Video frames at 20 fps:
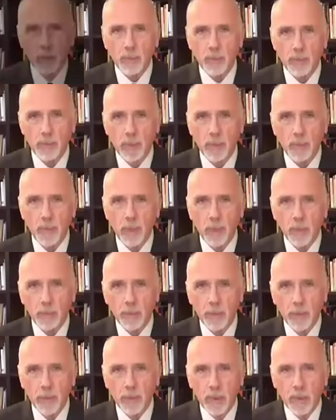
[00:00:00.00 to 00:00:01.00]
to sum
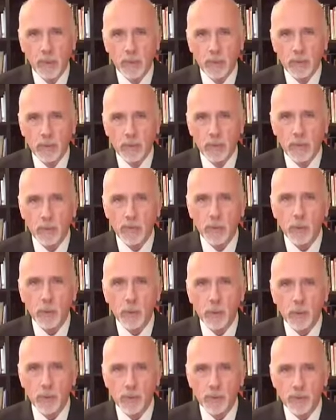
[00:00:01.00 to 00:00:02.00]
up, Chaucer
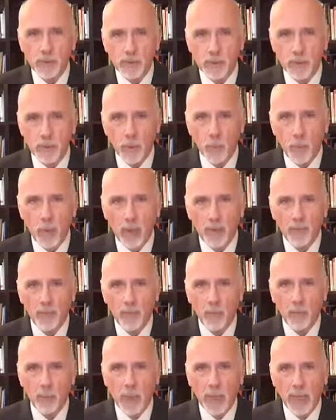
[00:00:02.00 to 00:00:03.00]
uses the Wife
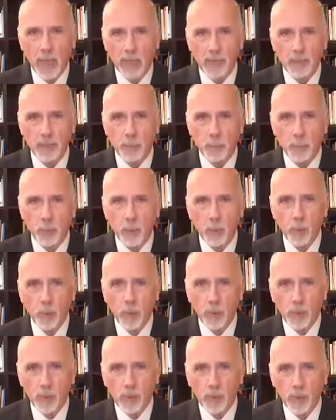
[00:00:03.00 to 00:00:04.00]
of Bath's
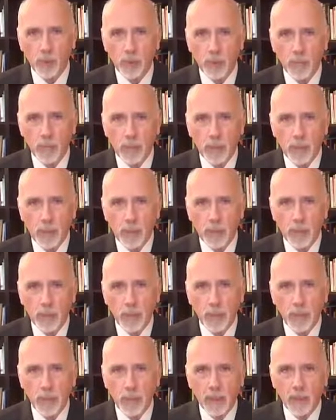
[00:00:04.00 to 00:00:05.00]
prologue
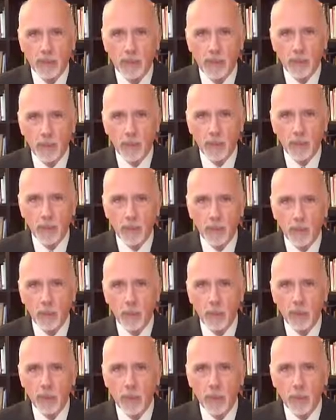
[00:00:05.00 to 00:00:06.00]
as an
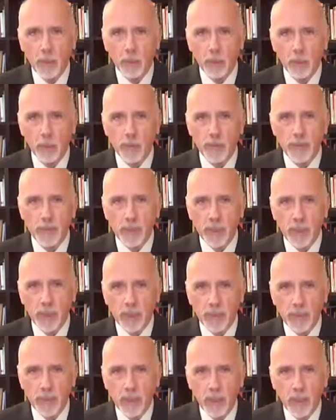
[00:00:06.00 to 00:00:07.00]
opportunity to
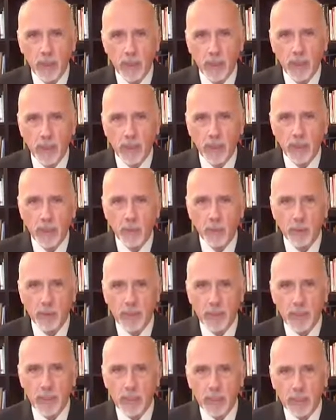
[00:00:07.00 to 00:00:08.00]
present a
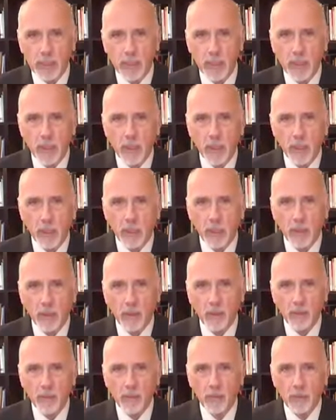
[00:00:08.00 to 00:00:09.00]
critique
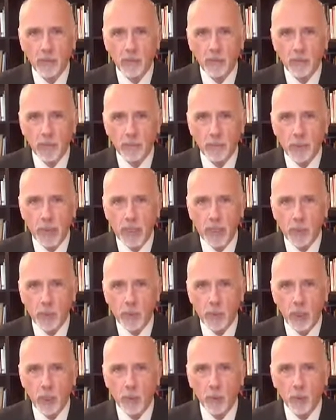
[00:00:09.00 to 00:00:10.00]
of the
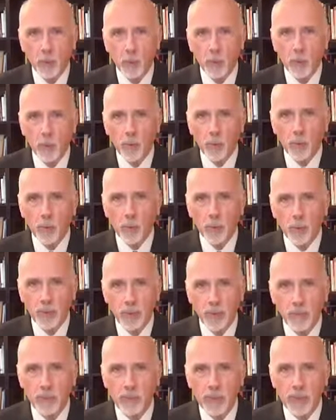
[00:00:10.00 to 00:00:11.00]
patriarchal order
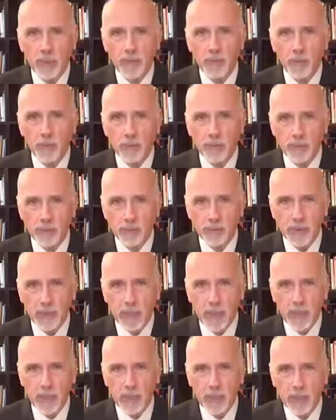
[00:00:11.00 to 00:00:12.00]
of medieval
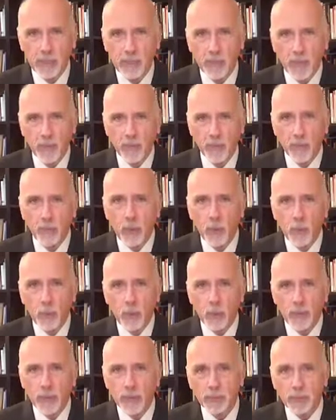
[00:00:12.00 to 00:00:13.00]
society from a
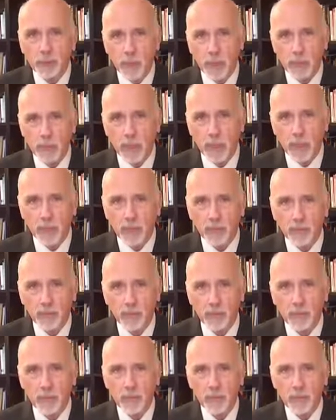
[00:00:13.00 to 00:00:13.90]
woman's perspective.